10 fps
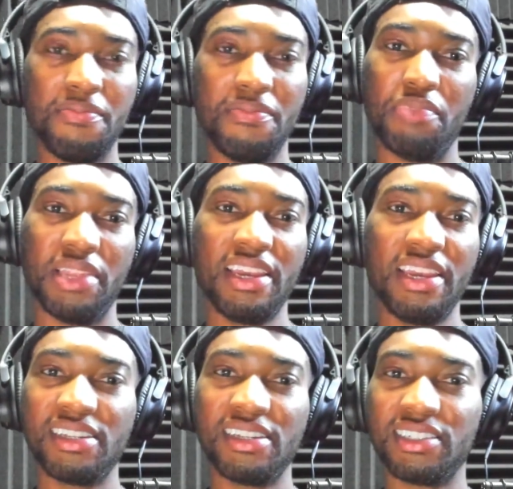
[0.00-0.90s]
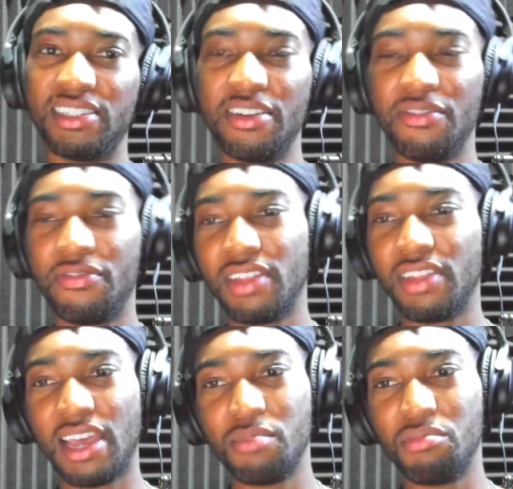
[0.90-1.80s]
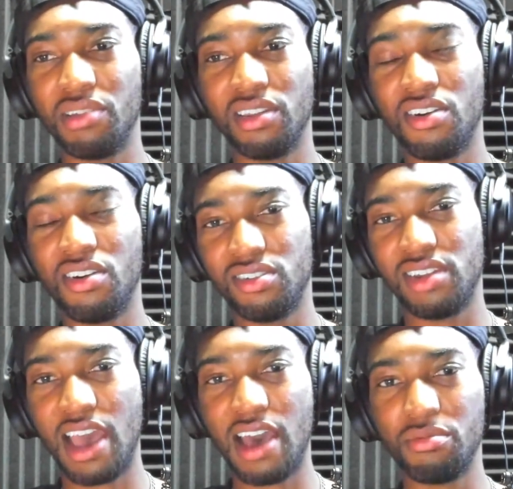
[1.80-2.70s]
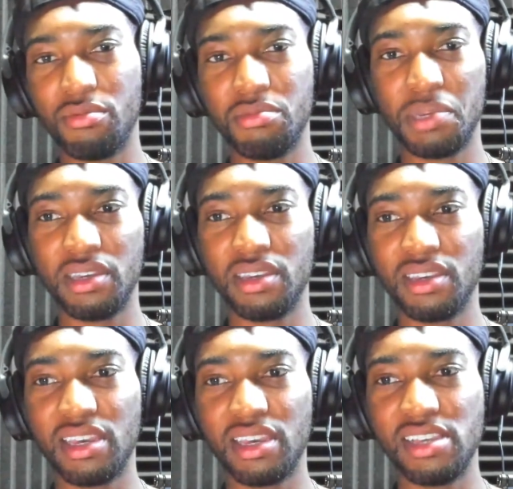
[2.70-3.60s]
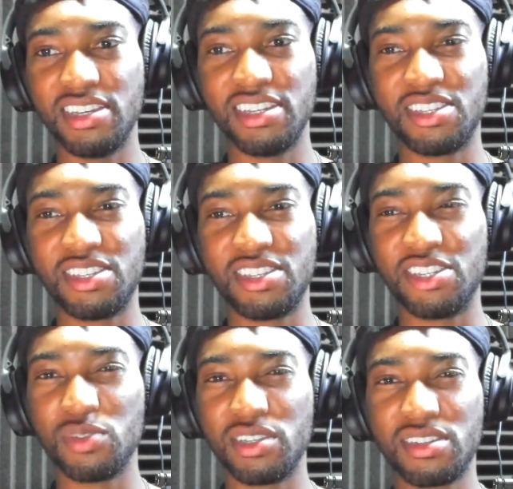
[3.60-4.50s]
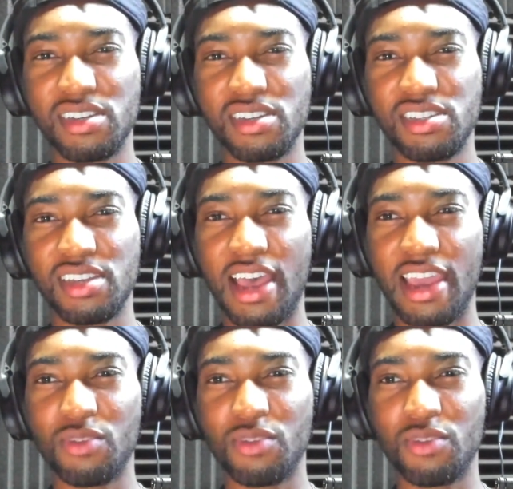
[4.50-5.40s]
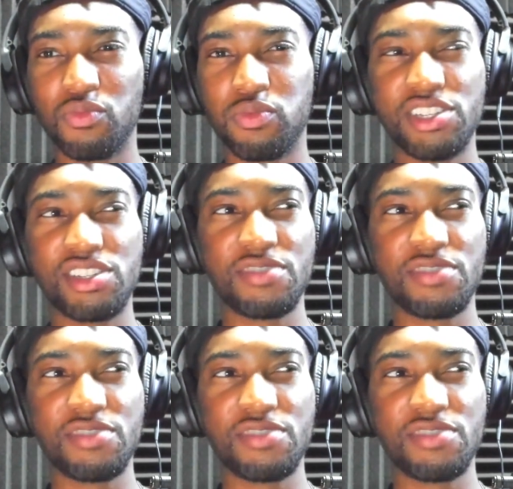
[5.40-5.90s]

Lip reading: Bleed It just didn't feel like it belonged on the album to me. It just was such a like breach